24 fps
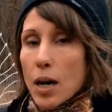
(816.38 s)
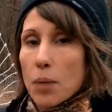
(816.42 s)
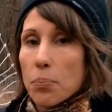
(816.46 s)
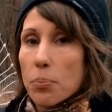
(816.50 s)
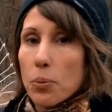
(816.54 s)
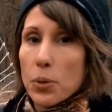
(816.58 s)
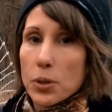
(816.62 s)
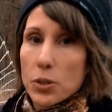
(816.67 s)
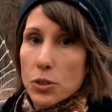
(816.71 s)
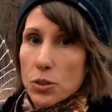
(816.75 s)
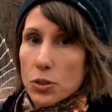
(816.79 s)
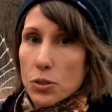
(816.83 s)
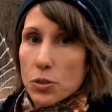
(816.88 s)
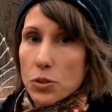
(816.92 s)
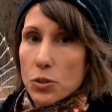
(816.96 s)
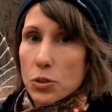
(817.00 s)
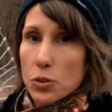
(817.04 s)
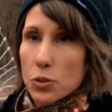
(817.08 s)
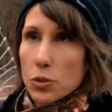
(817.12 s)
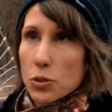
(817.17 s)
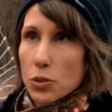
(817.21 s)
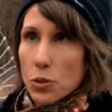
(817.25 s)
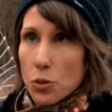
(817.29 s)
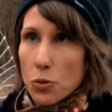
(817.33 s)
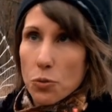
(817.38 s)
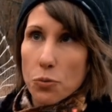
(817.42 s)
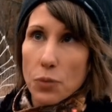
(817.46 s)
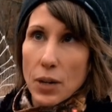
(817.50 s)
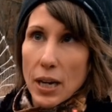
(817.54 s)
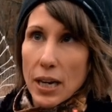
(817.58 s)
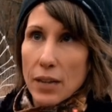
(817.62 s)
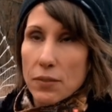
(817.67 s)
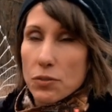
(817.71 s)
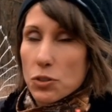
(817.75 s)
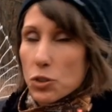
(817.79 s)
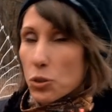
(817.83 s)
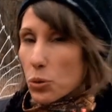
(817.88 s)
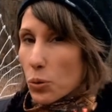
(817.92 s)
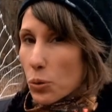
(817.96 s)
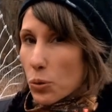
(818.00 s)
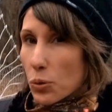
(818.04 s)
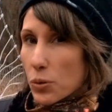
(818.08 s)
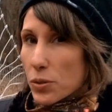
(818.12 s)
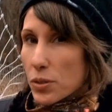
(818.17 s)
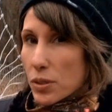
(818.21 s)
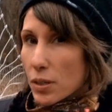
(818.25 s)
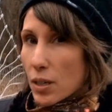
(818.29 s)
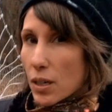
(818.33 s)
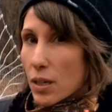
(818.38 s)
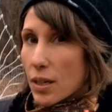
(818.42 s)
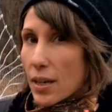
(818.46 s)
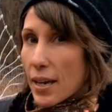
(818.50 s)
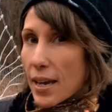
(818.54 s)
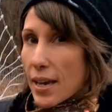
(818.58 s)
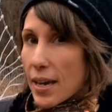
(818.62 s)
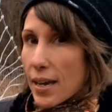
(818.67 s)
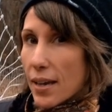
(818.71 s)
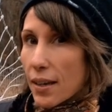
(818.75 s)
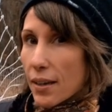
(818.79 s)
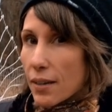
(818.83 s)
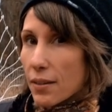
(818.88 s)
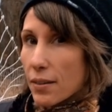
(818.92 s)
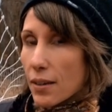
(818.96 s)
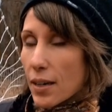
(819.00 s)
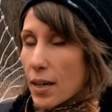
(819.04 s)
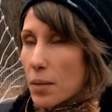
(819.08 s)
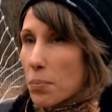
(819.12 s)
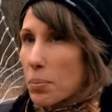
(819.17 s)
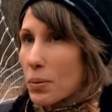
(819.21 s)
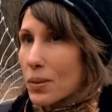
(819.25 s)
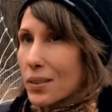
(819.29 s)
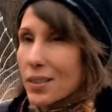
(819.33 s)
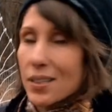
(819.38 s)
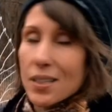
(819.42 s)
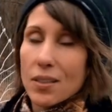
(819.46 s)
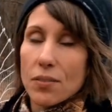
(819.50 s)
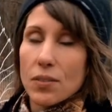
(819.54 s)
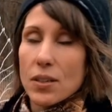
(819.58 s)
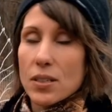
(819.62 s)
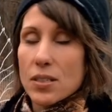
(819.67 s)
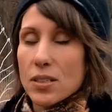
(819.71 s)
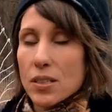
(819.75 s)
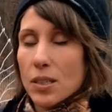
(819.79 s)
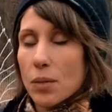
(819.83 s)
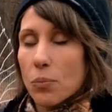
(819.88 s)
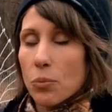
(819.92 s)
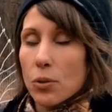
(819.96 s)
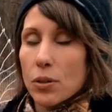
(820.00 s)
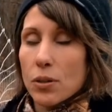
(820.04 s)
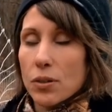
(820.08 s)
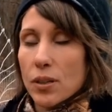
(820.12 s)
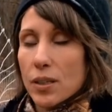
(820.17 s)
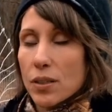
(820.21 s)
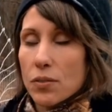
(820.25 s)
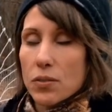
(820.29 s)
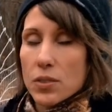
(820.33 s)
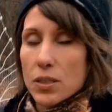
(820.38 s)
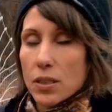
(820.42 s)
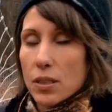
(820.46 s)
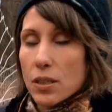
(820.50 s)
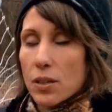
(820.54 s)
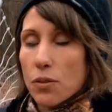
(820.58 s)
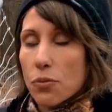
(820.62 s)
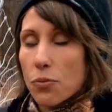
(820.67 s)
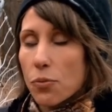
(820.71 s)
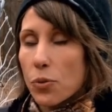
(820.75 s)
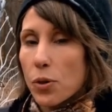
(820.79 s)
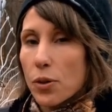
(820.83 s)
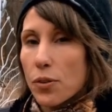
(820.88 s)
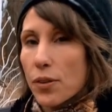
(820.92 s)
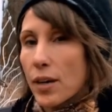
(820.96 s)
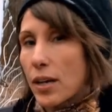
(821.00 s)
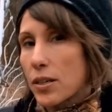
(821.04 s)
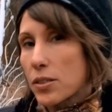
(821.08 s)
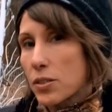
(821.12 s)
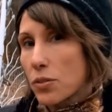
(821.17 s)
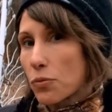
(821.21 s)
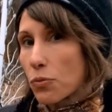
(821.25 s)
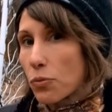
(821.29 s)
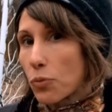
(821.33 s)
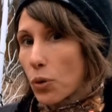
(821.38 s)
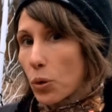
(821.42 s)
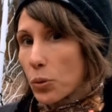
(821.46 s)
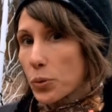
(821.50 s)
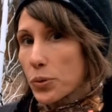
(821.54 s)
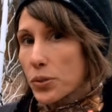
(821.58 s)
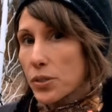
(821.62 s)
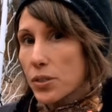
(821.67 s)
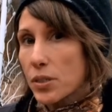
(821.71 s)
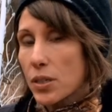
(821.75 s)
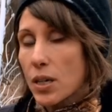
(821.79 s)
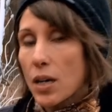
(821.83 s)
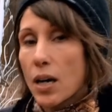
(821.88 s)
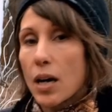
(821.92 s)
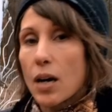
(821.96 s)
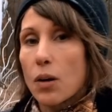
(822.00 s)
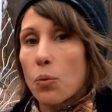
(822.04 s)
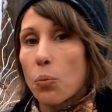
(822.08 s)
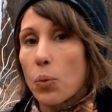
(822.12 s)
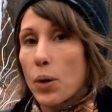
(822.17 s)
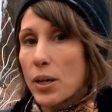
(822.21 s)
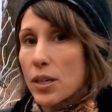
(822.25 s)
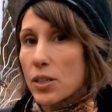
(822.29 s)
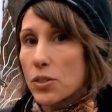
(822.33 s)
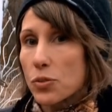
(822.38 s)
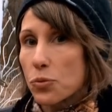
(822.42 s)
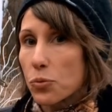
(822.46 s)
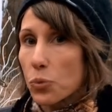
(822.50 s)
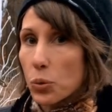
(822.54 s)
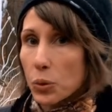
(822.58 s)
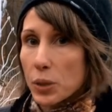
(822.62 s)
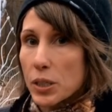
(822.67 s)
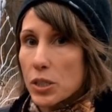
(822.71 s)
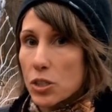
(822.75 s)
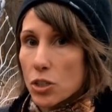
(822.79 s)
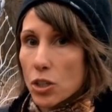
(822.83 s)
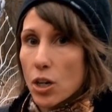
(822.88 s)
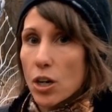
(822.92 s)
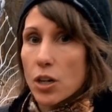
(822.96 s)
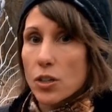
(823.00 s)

0.25 joules. And I believe that's somewhere around the vicinity of 4,000 volts when it's fully